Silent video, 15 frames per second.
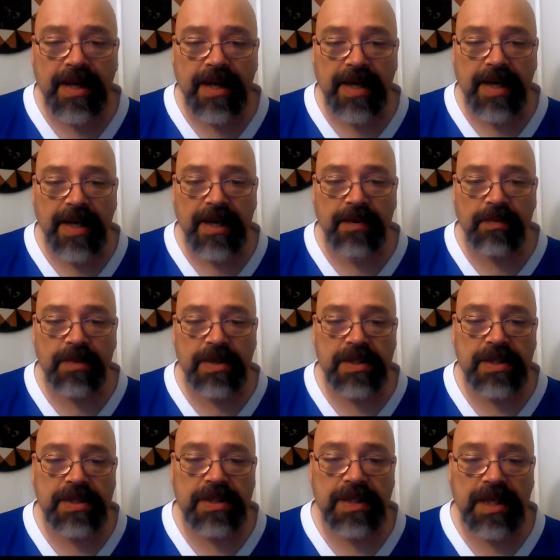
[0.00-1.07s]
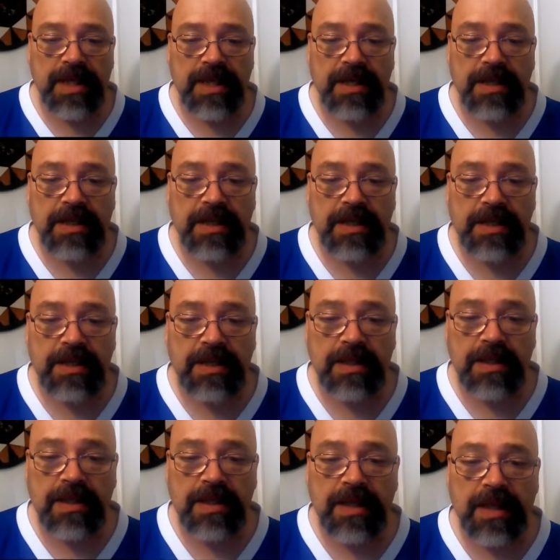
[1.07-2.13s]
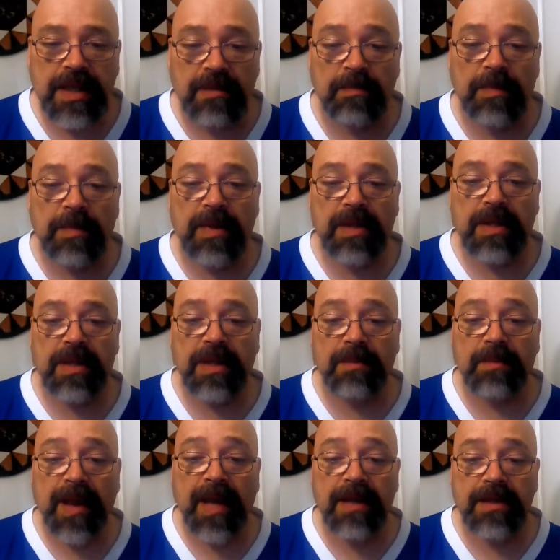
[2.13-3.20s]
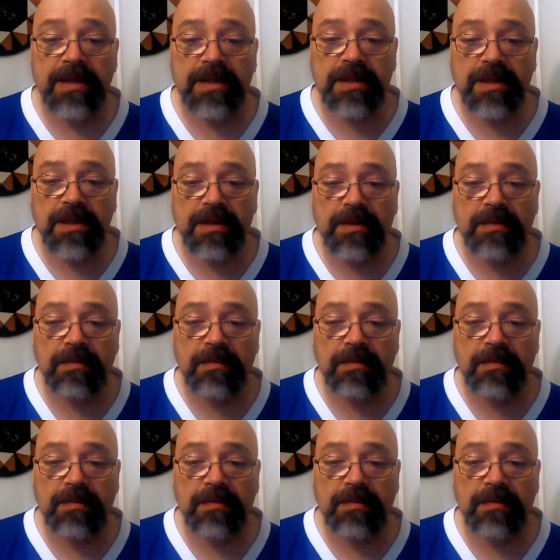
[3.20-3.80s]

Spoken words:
It was an abandoned,